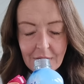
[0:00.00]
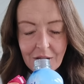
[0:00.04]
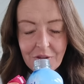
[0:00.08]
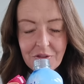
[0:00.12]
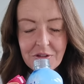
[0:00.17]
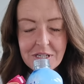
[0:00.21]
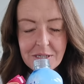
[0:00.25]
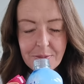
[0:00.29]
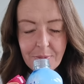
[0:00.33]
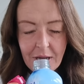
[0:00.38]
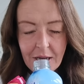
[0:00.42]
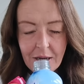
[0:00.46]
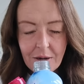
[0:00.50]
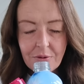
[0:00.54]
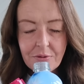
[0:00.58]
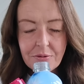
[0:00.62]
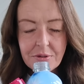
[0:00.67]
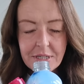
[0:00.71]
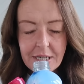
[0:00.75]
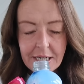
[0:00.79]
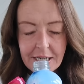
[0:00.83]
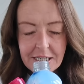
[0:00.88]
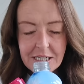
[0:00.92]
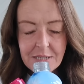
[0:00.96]

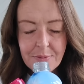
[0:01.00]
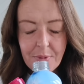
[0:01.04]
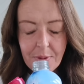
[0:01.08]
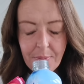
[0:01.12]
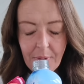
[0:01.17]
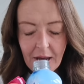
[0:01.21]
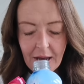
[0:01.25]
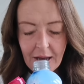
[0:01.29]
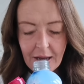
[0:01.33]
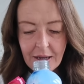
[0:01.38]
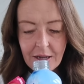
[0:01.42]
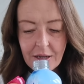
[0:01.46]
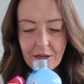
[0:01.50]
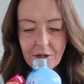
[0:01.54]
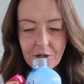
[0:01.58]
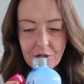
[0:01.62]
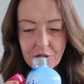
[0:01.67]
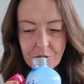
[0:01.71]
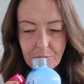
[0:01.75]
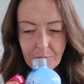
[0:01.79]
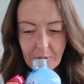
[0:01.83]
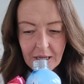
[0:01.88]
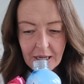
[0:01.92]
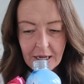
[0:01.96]
takes me back
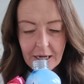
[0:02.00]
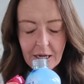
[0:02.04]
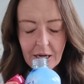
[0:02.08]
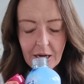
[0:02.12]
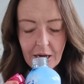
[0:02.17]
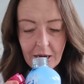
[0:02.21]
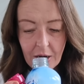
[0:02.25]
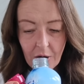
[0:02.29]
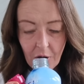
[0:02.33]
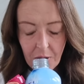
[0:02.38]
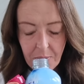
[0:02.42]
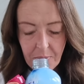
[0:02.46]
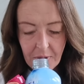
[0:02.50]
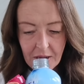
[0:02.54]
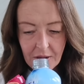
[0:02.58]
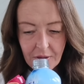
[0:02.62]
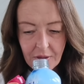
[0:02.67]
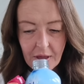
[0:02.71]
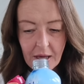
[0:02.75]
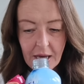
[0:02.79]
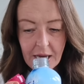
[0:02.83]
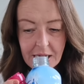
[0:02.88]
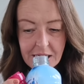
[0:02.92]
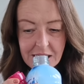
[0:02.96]
to being in
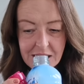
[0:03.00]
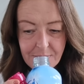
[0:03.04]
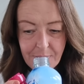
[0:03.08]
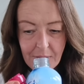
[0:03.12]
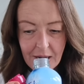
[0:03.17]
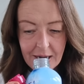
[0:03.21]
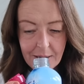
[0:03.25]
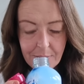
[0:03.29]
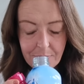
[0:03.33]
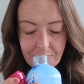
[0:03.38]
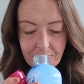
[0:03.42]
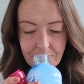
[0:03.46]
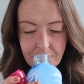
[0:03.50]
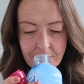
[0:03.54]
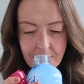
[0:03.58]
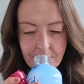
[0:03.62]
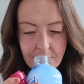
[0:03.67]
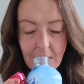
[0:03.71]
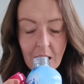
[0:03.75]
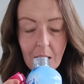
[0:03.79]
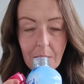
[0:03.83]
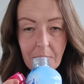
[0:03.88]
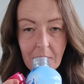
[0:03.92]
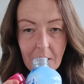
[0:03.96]
Ibiza and smelling
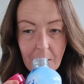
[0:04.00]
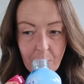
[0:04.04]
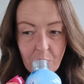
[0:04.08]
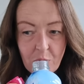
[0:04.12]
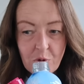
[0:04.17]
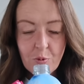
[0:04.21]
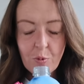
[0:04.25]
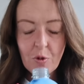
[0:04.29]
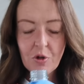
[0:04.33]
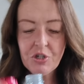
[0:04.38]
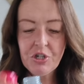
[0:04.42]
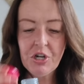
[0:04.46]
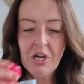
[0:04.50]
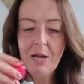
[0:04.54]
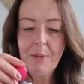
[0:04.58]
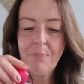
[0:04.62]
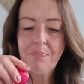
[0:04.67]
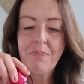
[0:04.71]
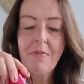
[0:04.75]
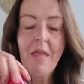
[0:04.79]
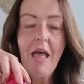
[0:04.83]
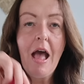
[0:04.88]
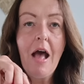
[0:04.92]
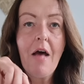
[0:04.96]
people's washing,
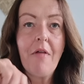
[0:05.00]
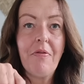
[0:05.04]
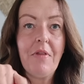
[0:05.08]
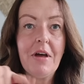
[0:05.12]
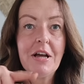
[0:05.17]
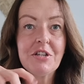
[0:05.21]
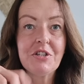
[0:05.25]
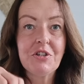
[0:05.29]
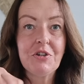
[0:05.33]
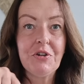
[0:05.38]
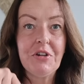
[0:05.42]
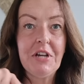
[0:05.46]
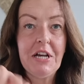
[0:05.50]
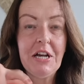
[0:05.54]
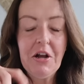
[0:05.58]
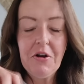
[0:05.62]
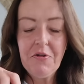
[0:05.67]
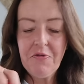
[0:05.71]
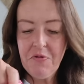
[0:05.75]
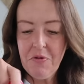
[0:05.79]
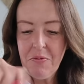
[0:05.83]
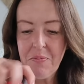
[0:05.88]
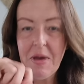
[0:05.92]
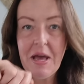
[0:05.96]
and that's good
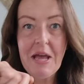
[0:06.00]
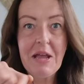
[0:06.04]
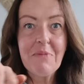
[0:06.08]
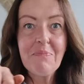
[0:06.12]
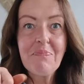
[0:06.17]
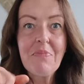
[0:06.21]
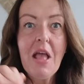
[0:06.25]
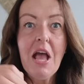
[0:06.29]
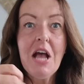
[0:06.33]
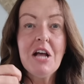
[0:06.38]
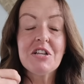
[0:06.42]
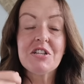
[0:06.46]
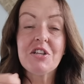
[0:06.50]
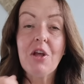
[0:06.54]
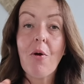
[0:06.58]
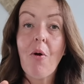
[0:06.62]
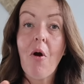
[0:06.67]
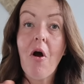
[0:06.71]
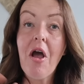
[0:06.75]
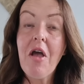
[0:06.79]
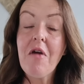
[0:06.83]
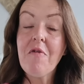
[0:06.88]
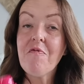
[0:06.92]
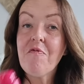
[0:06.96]
enough for me. So
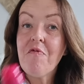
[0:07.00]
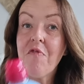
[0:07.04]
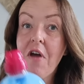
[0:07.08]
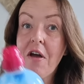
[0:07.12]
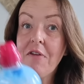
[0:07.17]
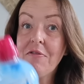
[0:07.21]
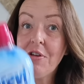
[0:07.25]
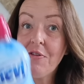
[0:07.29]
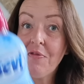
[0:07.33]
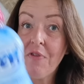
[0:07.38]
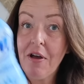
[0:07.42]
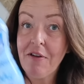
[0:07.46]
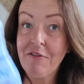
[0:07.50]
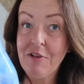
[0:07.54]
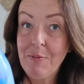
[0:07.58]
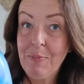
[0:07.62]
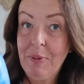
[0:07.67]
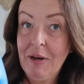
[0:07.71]
I am very, very